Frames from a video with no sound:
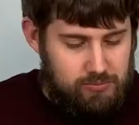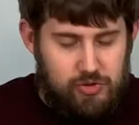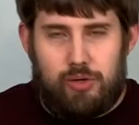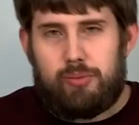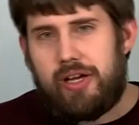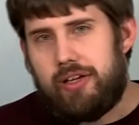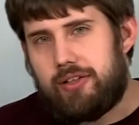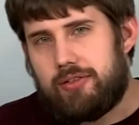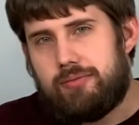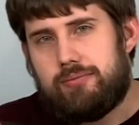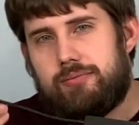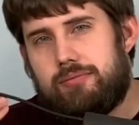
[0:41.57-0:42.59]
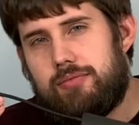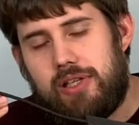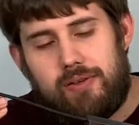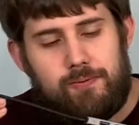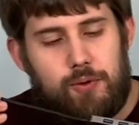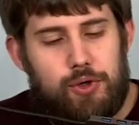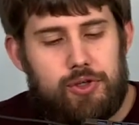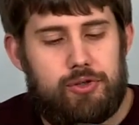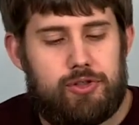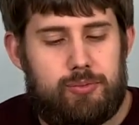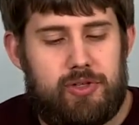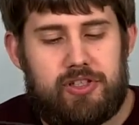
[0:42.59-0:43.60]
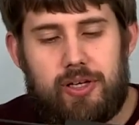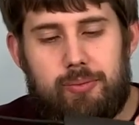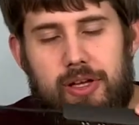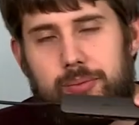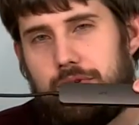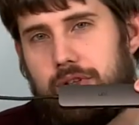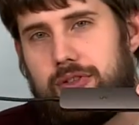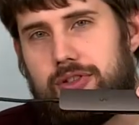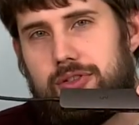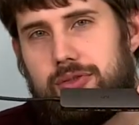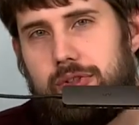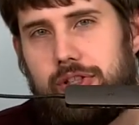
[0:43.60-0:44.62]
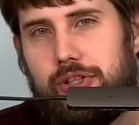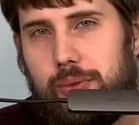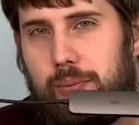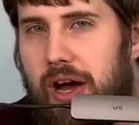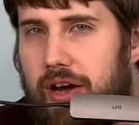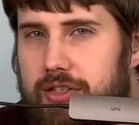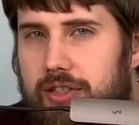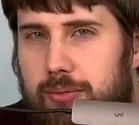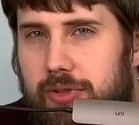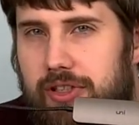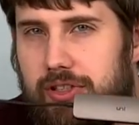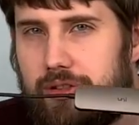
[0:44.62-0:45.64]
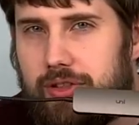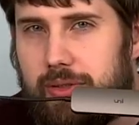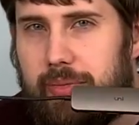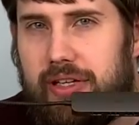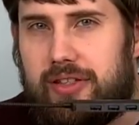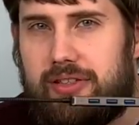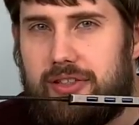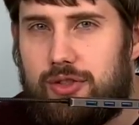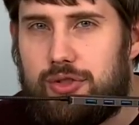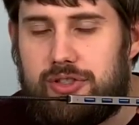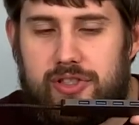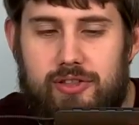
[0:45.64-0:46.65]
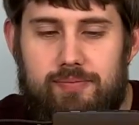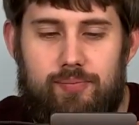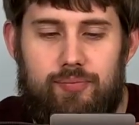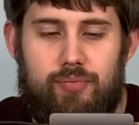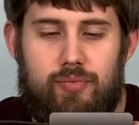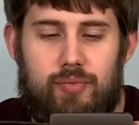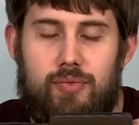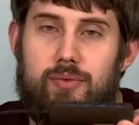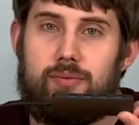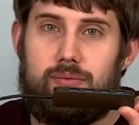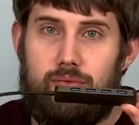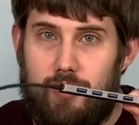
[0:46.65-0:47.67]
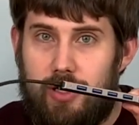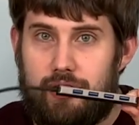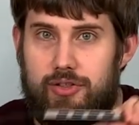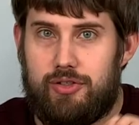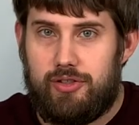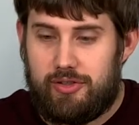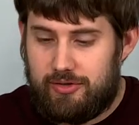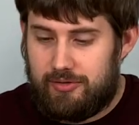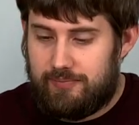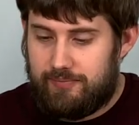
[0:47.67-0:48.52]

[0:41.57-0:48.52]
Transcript: So Mike, you have 4 USB Type A ports. What could you possibly do to make this interesting? Well, I'll show you.